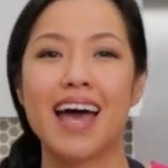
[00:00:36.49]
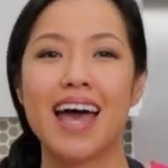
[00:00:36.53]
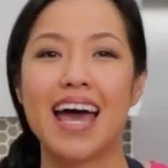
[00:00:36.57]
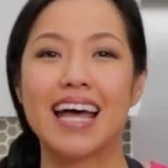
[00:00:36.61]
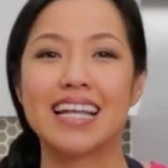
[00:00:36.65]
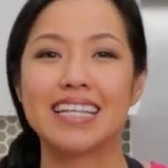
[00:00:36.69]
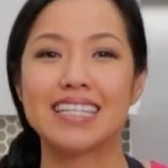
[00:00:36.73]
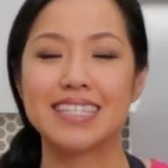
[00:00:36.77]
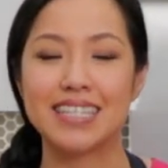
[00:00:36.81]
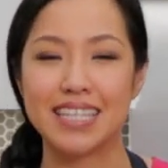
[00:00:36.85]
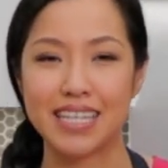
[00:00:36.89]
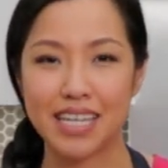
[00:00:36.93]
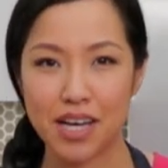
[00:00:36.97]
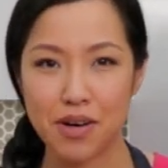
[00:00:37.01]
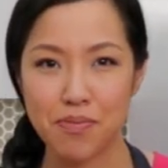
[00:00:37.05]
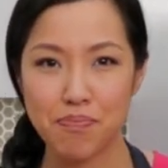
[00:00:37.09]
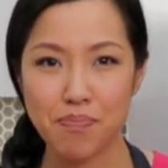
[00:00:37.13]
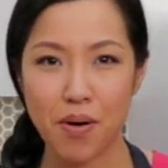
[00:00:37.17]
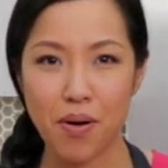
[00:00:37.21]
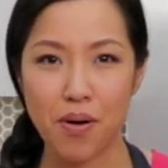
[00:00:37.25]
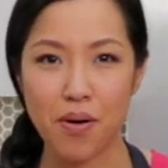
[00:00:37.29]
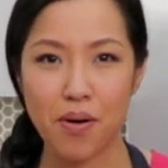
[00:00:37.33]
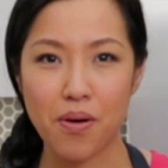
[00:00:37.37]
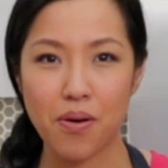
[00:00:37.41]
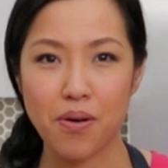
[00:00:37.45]
And
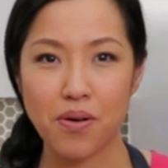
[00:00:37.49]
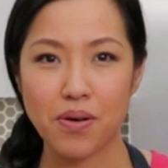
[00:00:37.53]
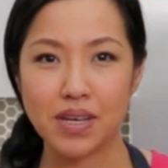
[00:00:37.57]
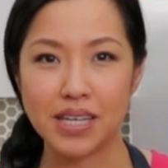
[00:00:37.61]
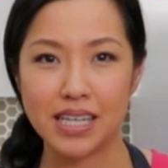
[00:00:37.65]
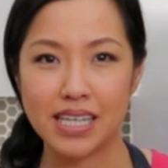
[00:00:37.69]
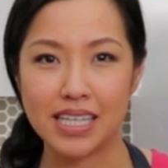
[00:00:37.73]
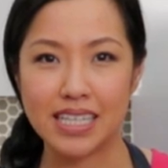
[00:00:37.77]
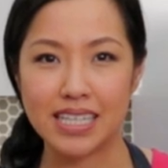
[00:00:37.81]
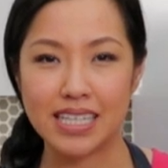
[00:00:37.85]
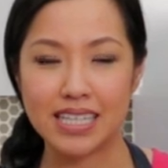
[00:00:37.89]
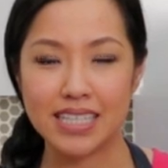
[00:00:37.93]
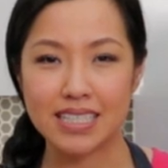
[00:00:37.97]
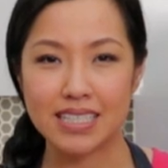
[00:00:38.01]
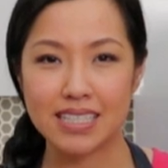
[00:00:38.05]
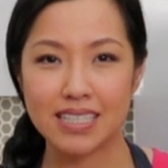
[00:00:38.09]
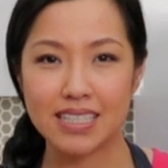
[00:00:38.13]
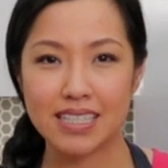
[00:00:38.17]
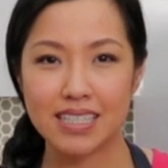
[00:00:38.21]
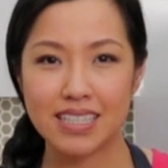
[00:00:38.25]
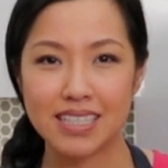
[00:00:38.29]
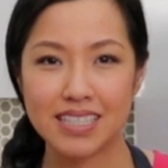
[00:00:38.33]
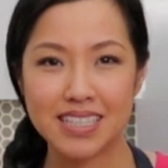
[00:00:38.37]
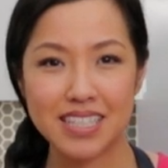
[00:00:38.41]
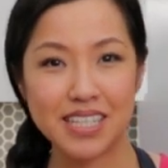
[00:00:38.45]
Singapore
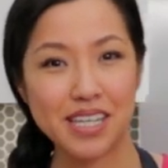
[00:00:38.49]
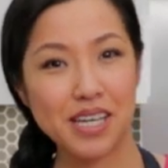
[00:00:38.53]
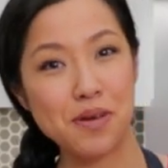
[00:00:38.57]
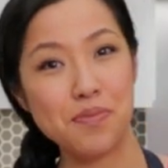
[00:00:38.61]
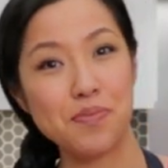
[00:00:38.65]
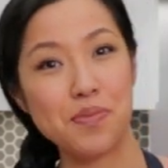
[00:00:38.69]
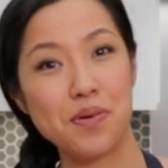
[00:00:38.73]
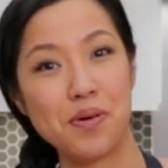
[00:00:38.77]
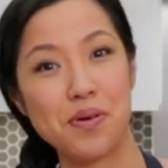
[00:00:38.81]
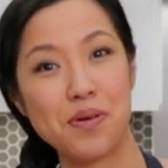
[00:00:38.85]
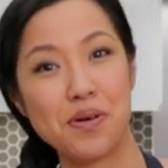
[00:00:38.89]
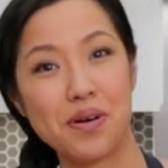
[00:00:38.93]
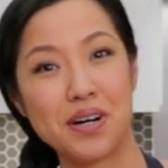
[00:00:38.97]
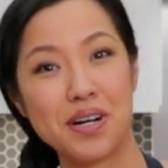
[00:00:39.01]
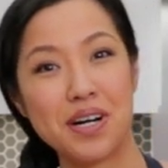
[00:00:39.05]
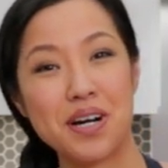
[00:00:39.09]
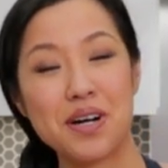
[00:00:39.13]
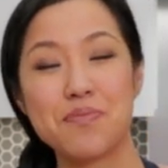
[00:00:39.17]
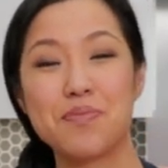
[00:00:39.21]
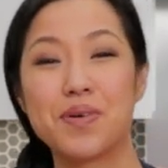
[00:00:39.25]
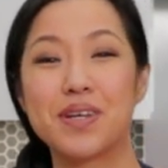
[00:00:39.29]
is Singapore.